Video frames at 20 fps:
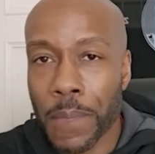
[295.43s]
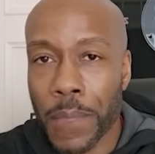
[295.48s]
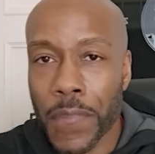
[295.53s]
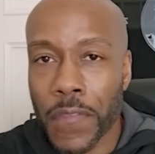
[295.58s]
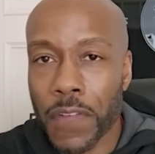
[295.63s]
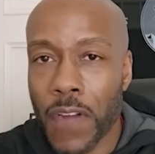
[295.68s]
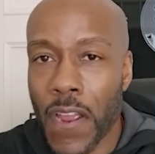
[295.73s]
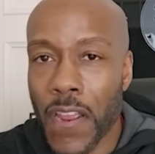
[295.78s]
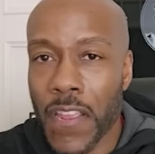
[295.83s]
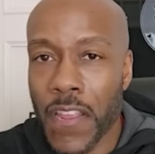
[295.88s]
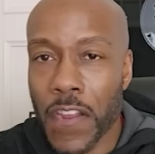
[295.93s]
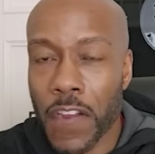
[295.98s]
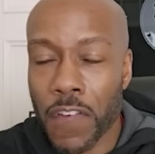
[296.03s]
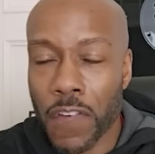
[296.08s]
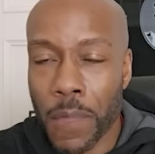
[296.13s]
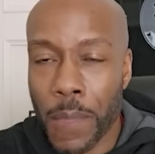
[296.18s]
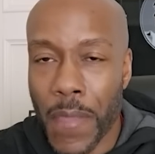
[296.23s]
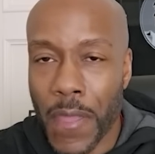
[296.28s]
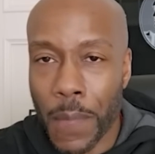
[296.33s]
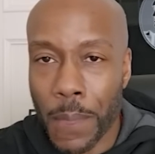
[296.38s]
But they're not here
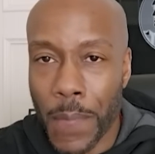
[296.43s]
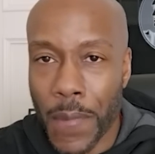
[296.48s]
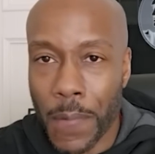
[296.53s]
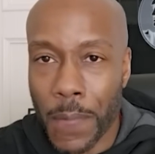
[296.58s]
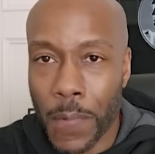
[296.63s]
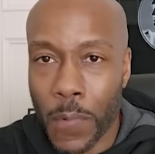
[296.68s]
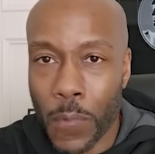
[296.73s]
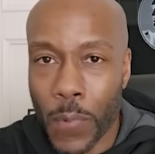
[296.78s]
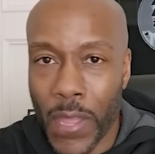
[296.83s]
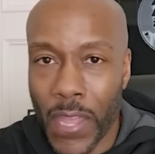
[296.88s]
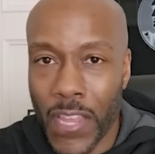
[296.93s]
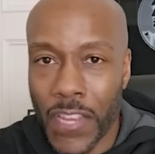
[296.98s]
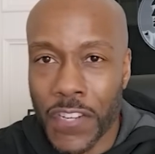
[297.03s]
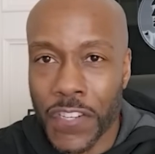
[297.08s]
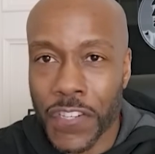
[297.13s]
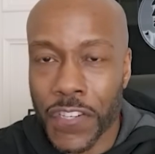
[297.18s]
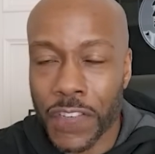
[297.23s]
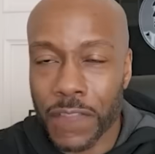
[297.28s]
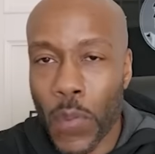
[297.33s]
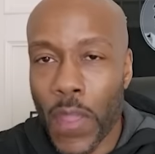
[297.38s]
to make minimum
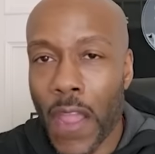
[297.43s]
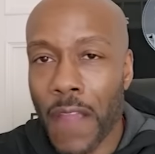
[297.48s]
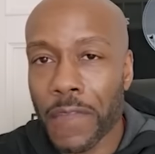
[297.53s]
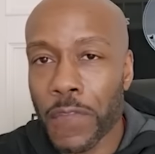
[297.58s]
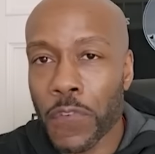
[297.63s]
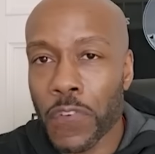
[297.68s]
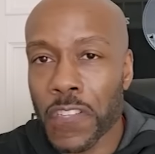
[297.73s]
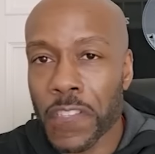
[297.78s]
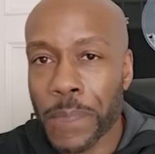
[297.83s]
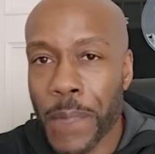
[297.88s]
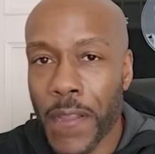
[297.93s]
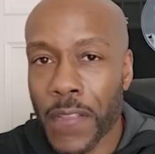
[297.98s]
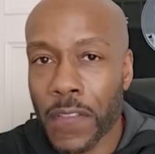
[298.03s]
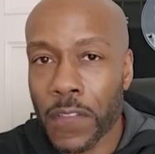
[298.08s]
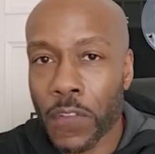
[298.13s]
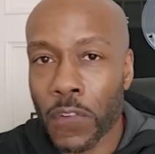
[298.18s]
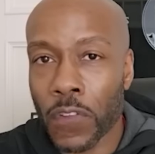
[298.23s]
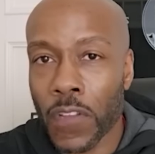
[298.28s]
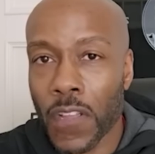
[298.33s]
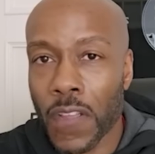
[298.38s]
wage. We have to expect
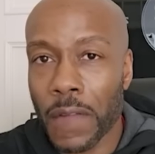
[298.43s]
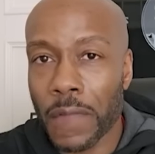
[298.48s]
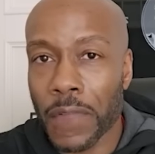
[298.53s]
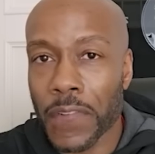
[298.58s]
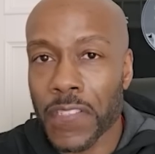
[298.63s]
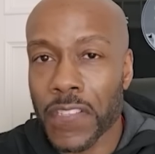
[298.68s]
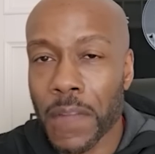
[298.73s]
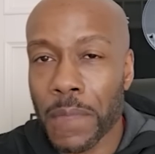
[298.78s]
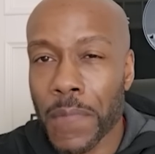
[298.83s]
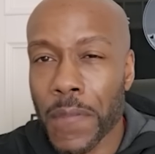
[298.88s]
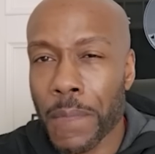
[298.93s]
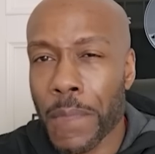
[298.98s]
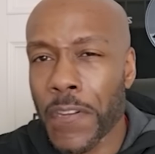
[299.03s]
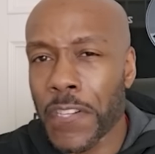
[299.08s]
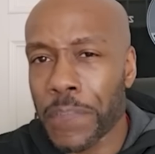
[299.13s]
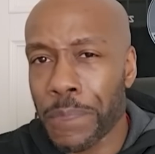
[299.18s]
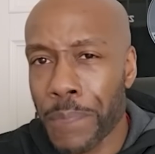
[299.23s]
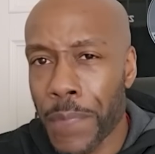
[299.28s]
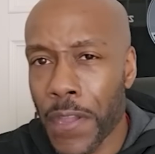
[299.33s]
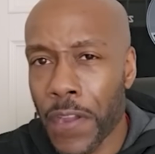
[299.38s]
that they're looking for something
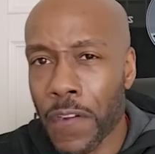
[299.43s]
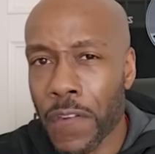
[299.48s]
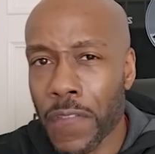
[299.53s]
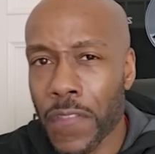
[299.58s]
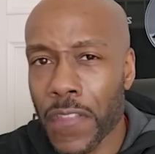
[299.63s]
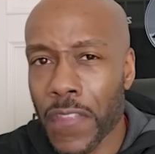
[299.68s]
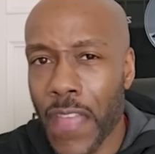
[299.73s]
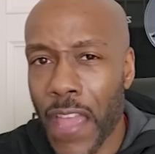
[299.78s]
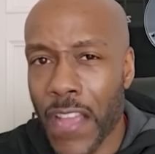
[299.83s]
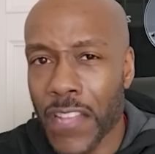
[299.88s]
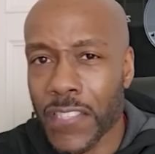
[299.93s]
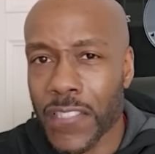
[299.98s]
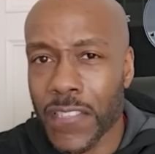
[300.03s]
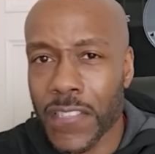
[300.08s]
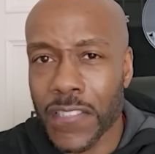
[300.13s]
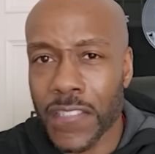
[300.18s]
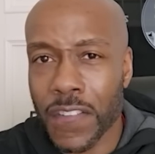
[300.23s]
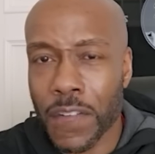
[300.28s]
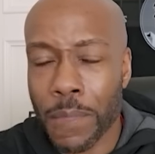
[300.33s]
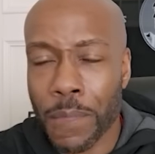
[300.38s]
much bigger than that
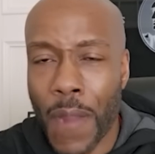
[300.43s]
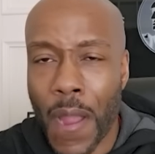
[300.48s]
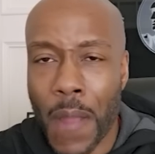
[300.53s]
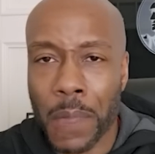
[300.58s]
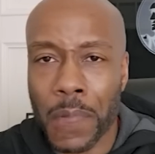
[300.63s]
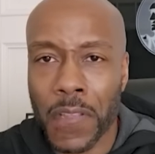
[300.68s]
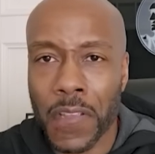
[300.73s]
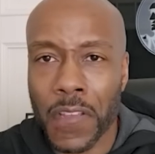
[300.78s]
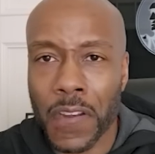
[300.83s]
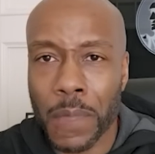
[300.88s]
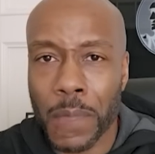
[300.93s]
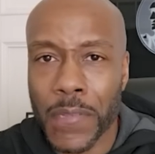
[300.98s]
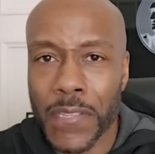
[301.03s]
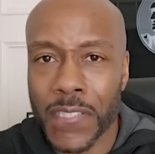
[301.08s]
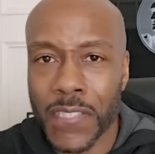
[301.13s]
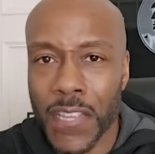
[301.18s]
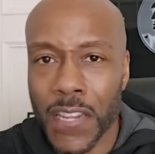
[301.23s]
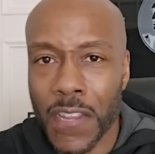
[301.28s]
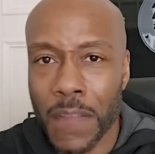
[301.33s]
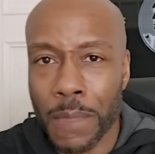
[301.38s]
since they're probably going to be
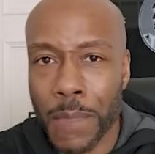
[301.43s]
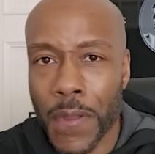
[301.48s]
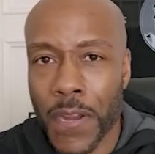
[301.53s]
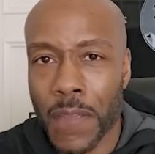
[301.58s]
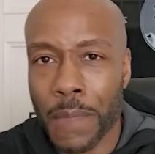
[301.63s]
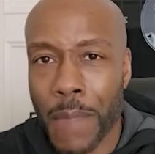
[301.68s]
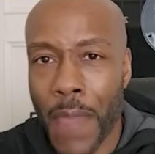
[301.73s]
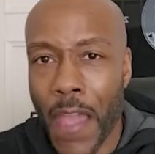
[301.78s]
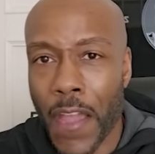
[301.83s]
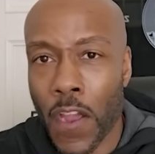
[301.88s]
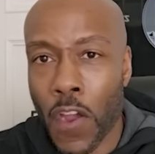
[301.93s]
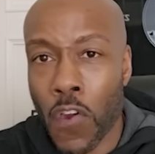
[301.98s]
sending money back